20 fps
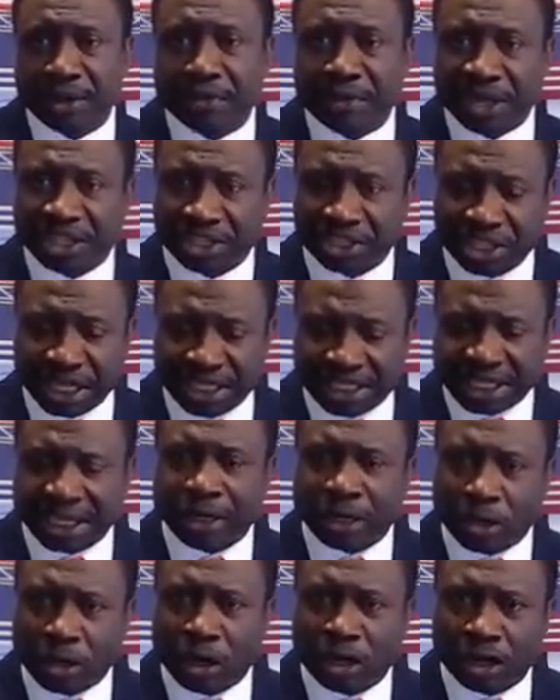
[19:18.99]
but
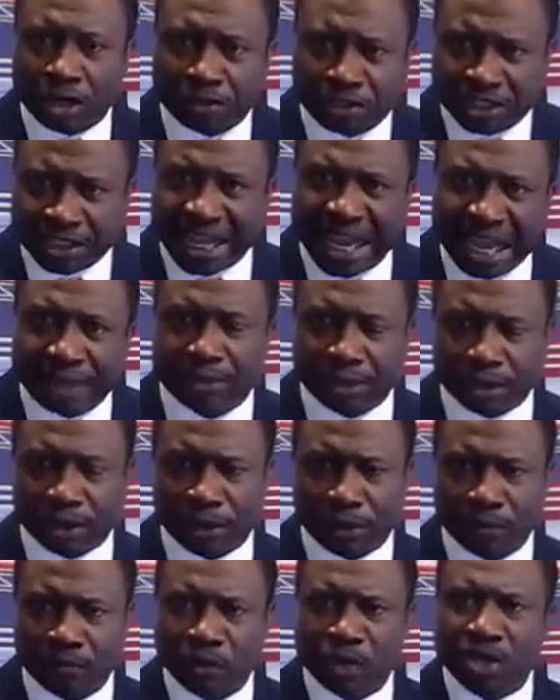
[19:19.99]
sitting on the
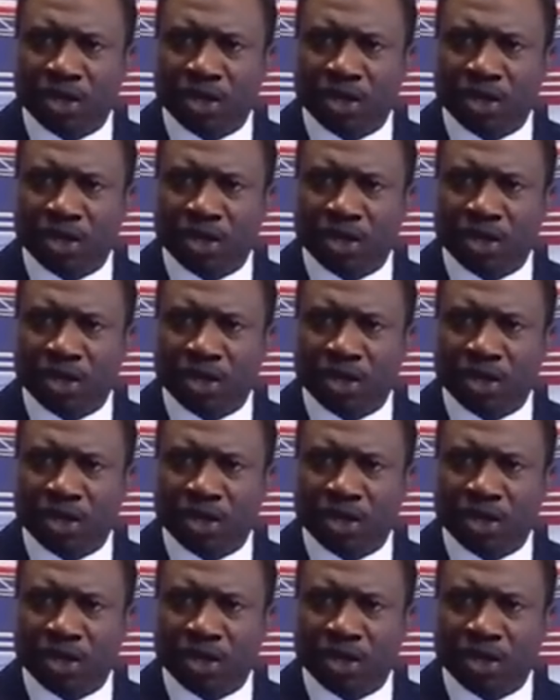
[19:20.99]
table